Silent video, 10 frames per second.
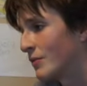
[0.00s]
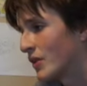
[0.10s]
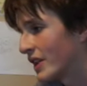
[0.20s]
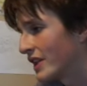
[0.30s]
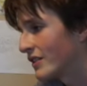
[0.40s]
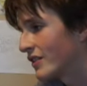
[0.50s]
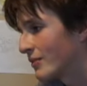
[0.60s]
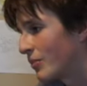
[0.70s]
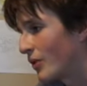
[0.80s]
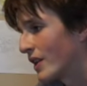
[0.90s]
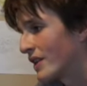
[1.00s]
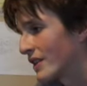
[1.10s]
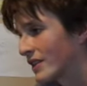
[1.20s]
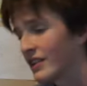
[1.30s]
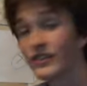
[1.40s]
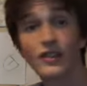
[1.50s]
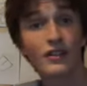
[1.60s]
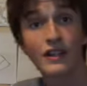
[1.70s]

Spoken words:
We're getting to the point, like this started